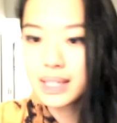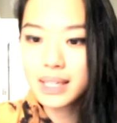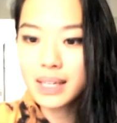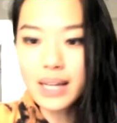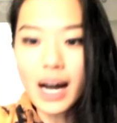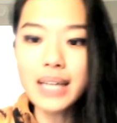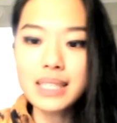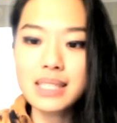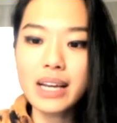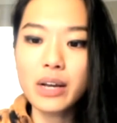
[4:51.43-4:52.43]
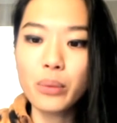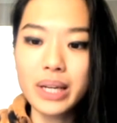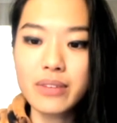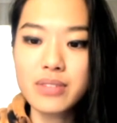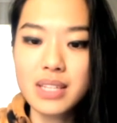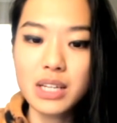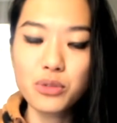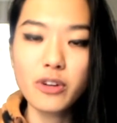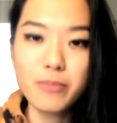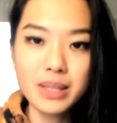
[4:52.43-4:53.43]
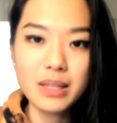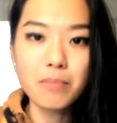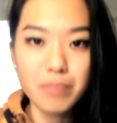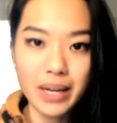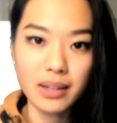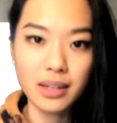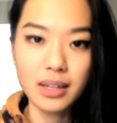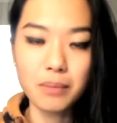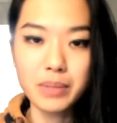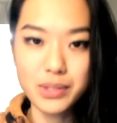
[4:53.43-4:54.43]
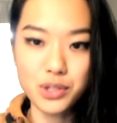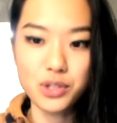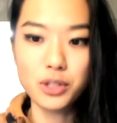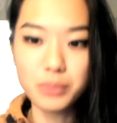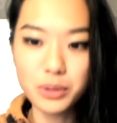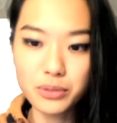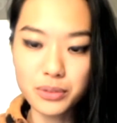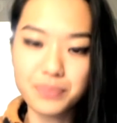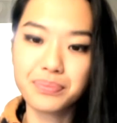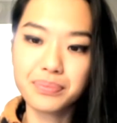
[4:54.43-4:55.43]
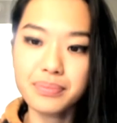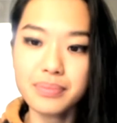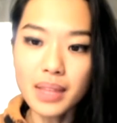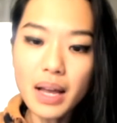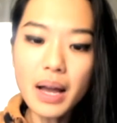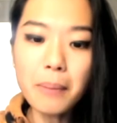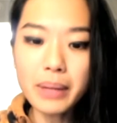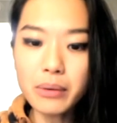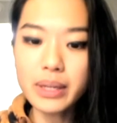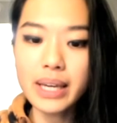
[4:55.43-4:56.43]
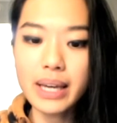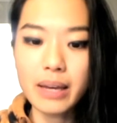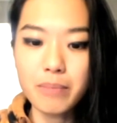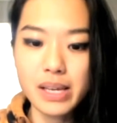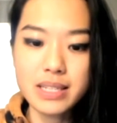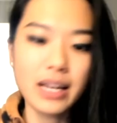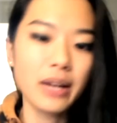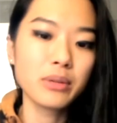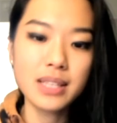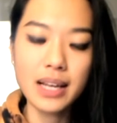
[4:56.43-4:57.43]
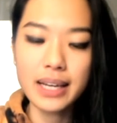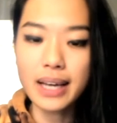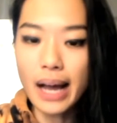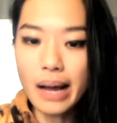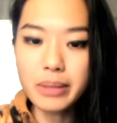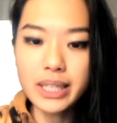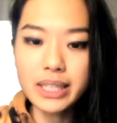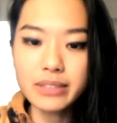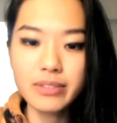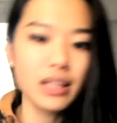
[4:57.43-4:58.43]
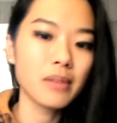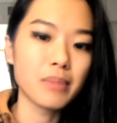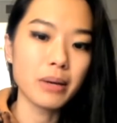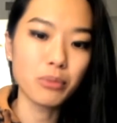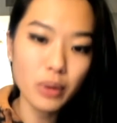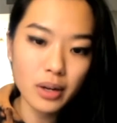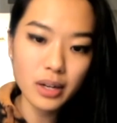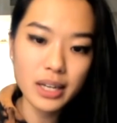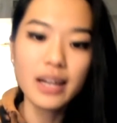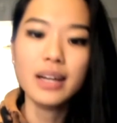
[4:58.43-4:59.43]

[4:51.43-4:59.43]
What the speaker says: in hindsight, queen f6 would have been the better positional move. I play rook e8 because I was like, I'm gonna develop my rook,